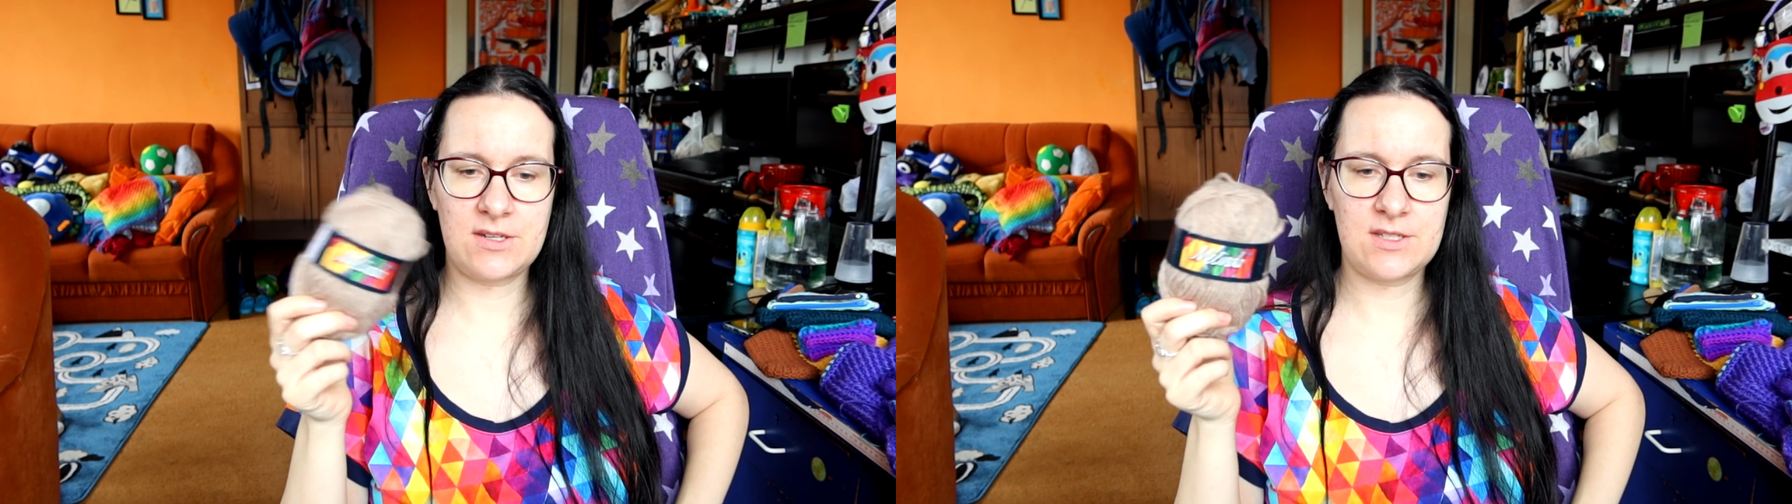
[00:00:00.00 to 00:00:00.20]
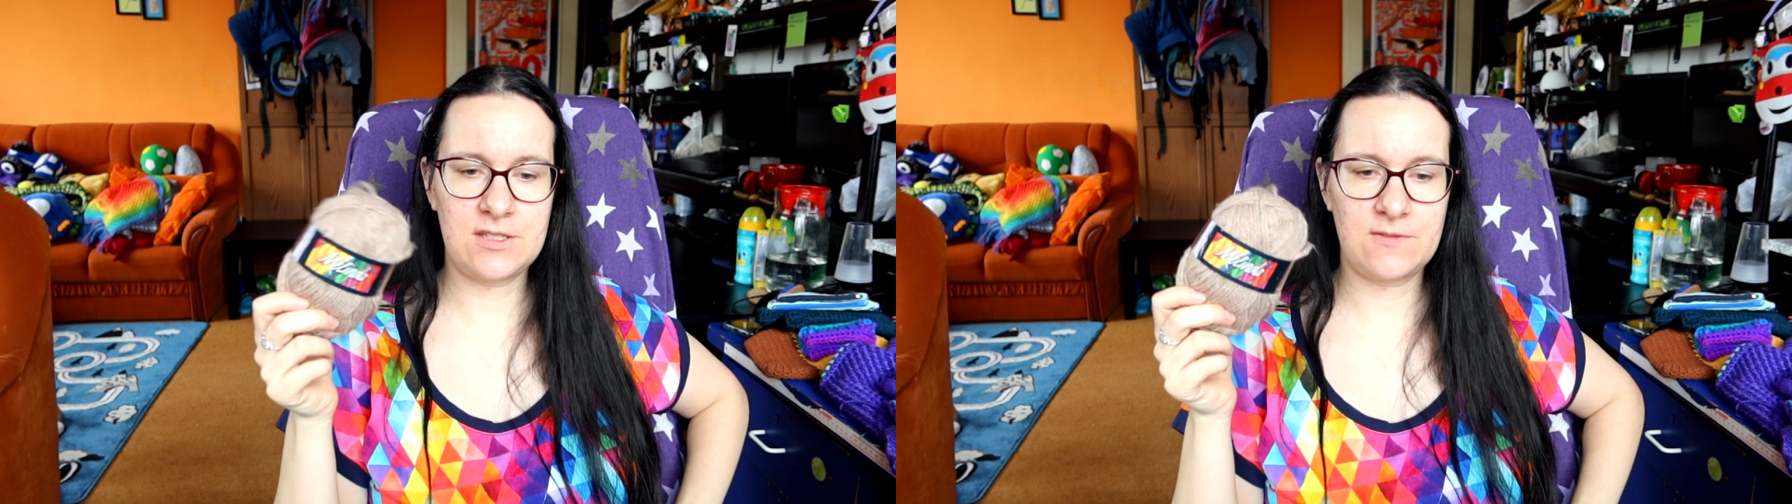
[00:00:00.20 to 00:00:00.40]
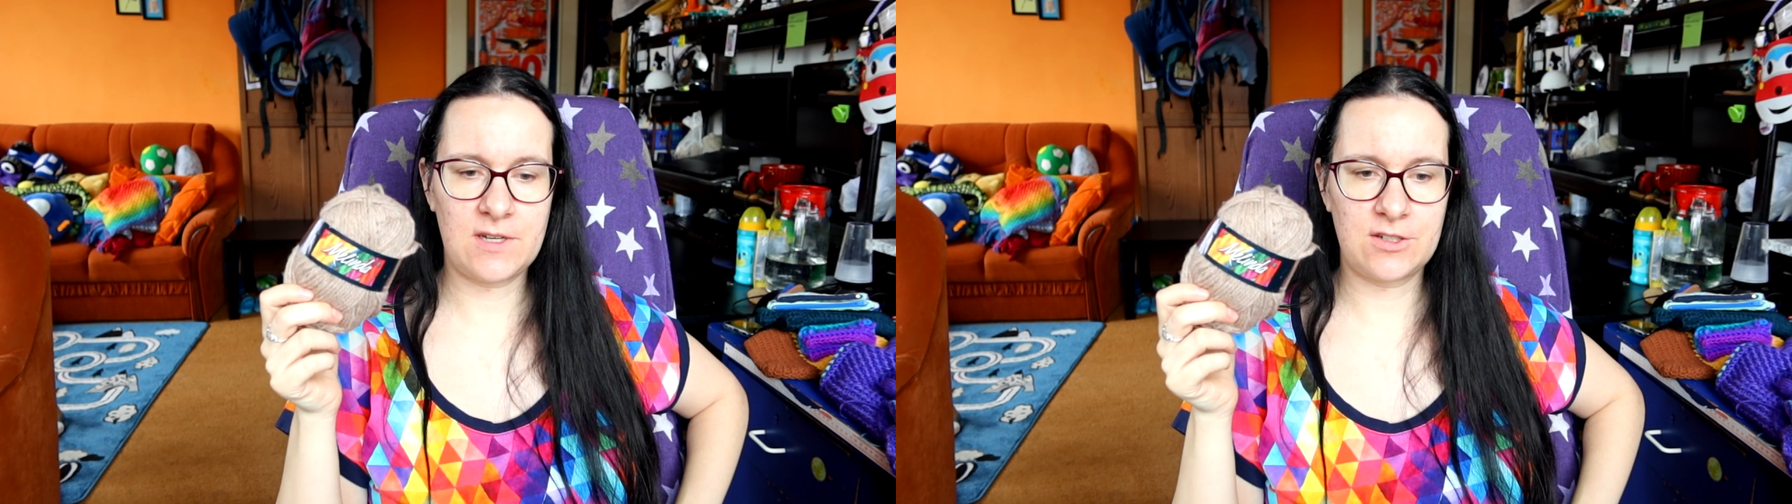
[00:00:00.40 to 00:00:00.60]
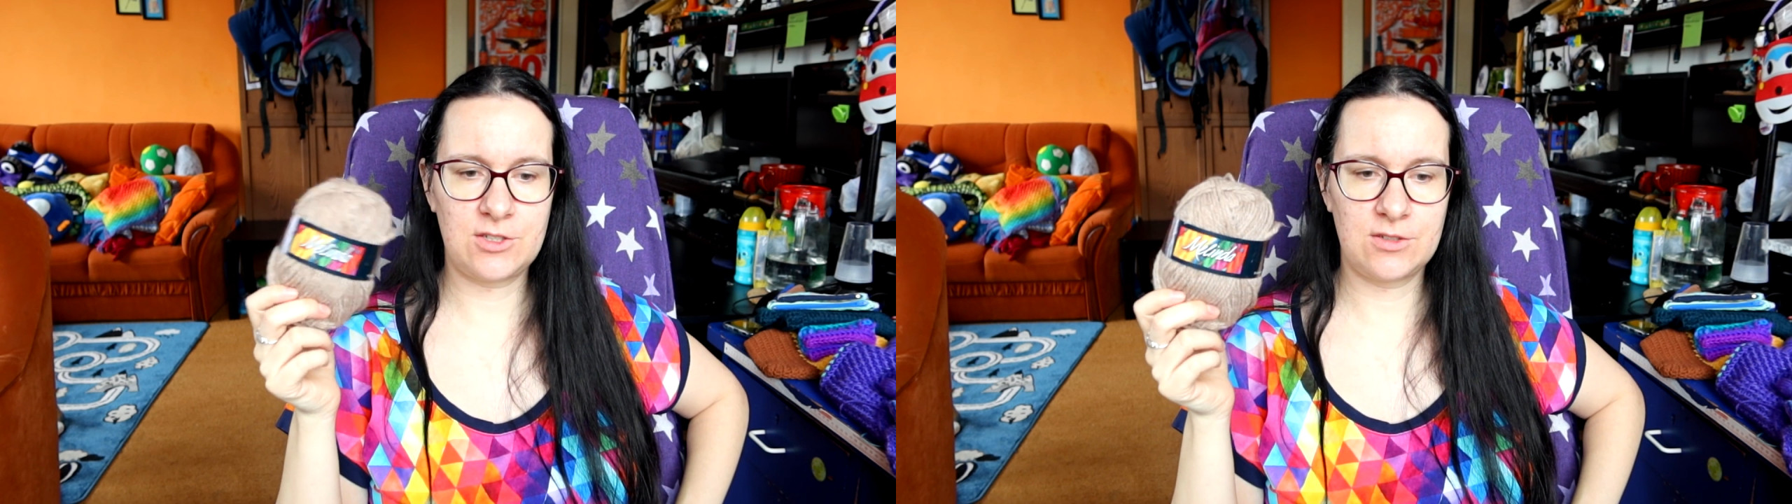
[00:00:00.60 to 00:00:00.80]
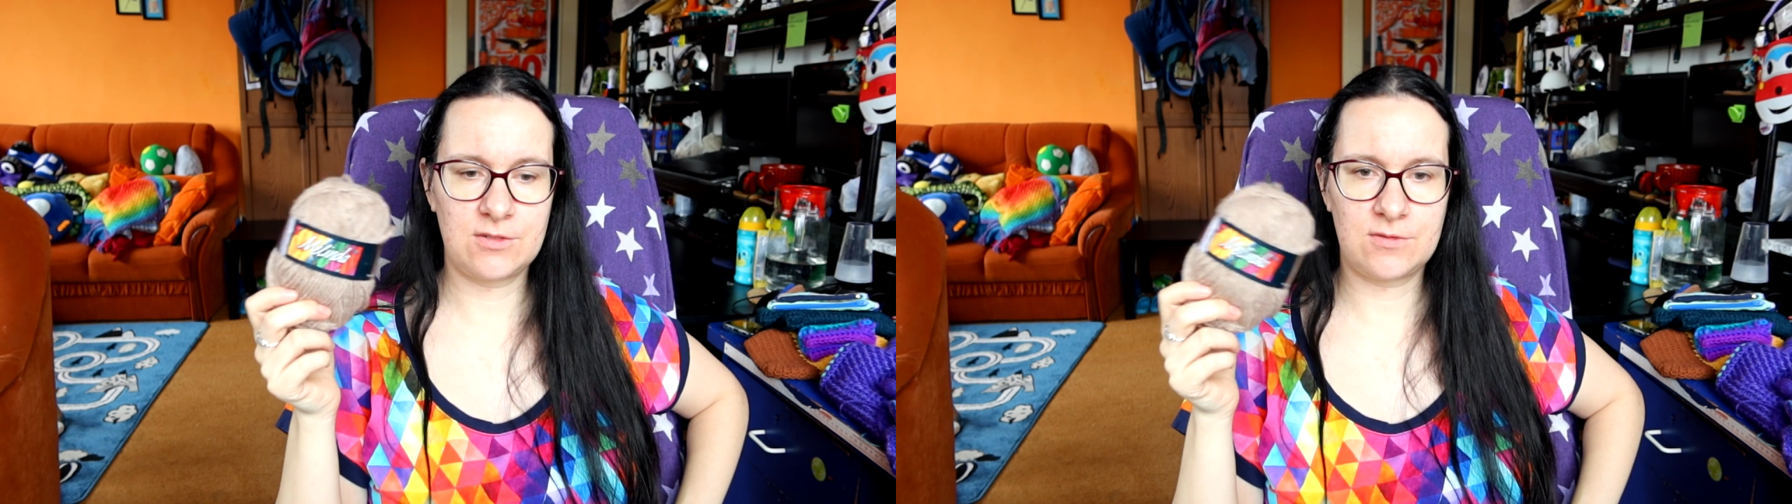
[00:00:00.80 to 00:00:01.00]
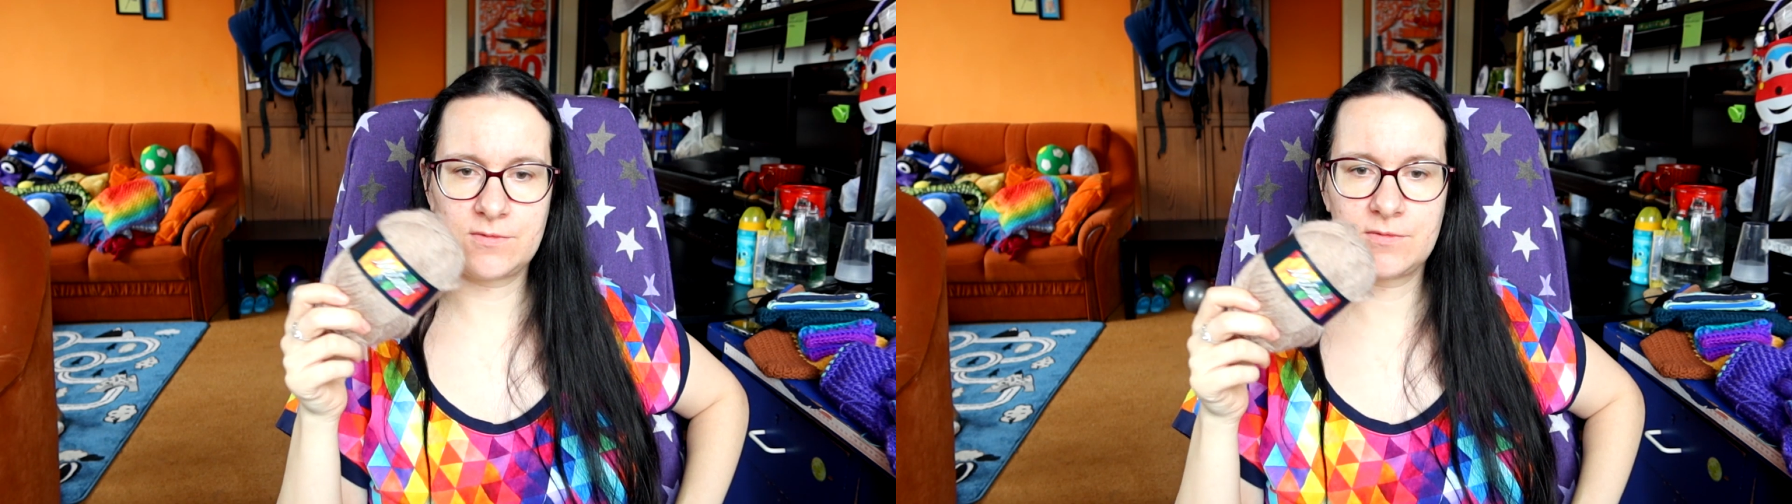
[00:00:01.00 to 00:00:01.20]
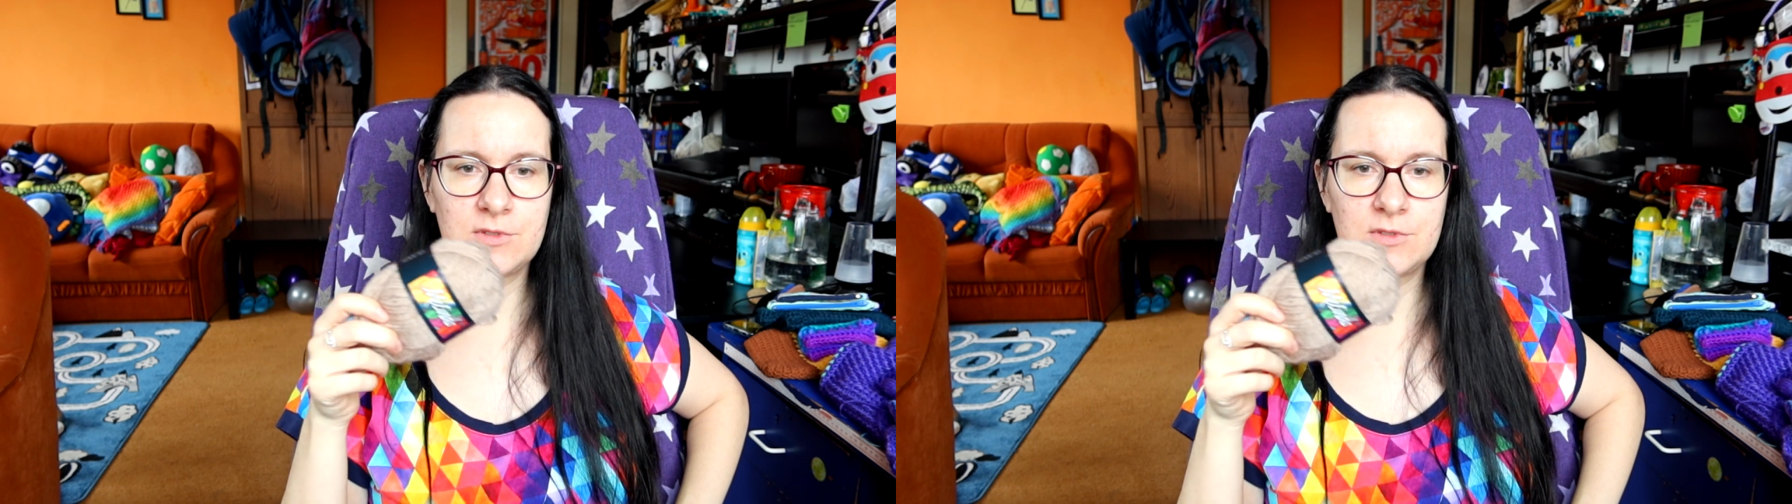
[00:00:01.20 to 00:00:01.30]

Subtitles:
is this function of